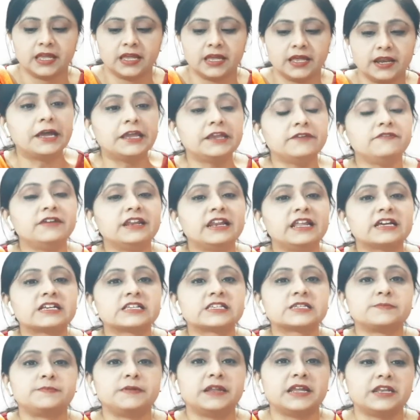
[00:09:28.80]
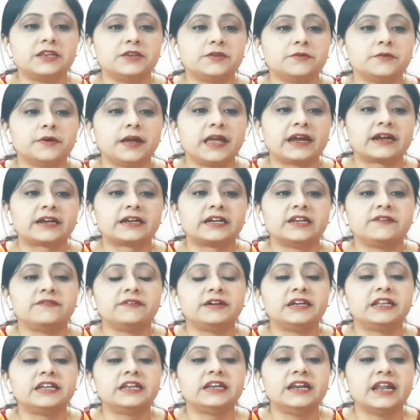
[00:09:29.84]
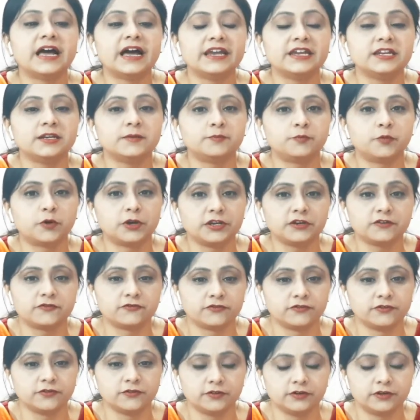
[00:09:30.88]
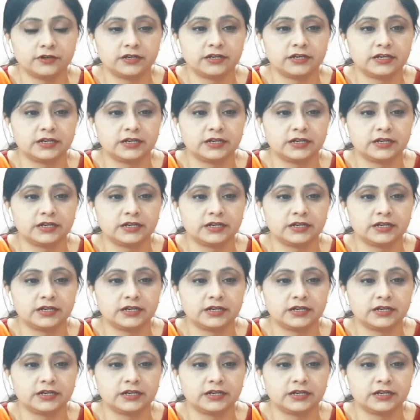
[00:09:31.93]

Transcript: I will explain you activity 9.4.